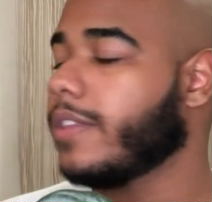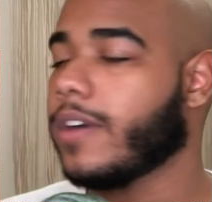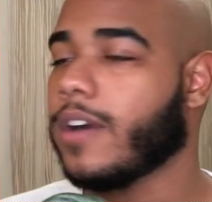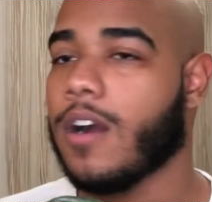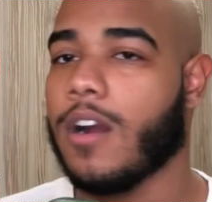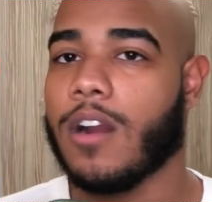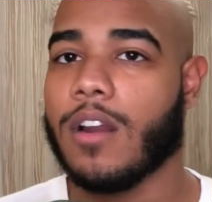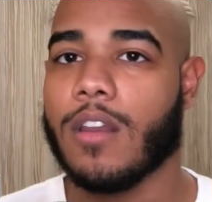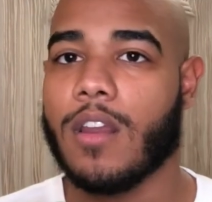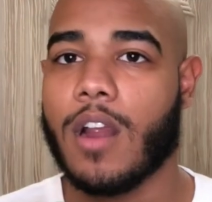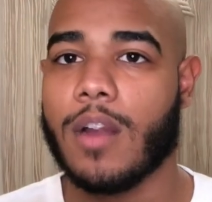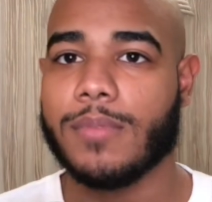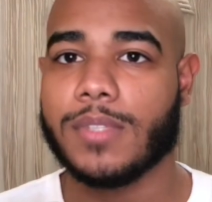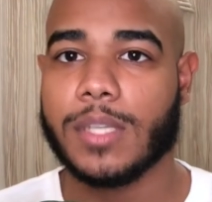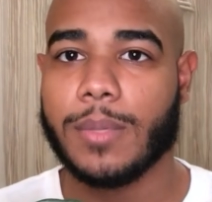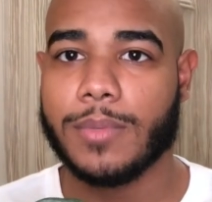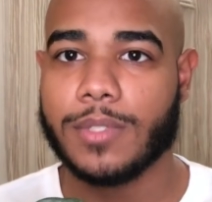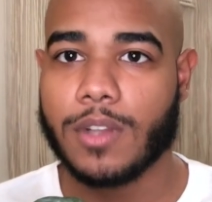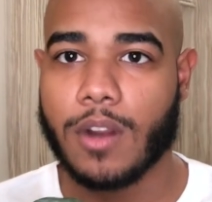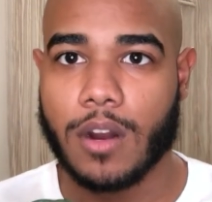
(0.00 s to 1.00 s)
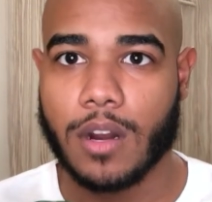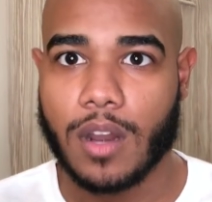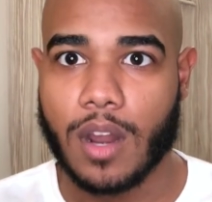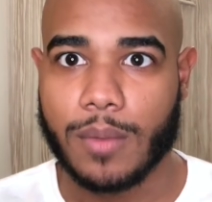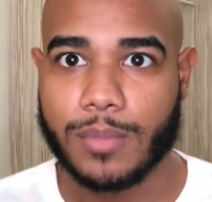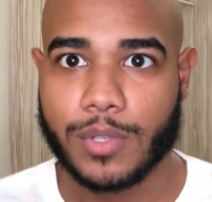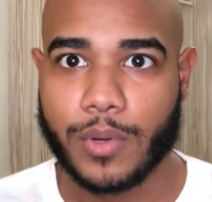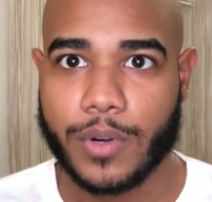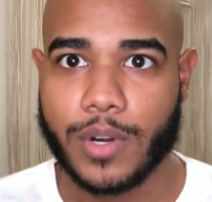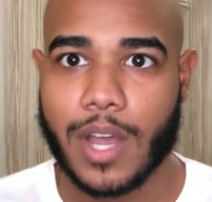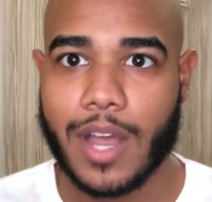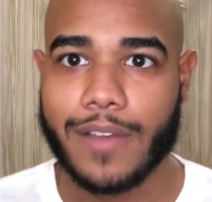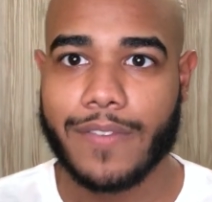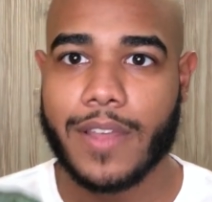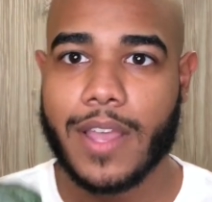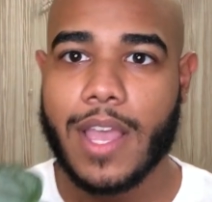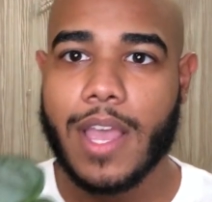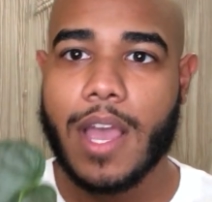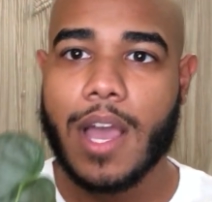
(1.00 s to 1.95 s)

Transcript: car alarm. Someone's car alarm's going off.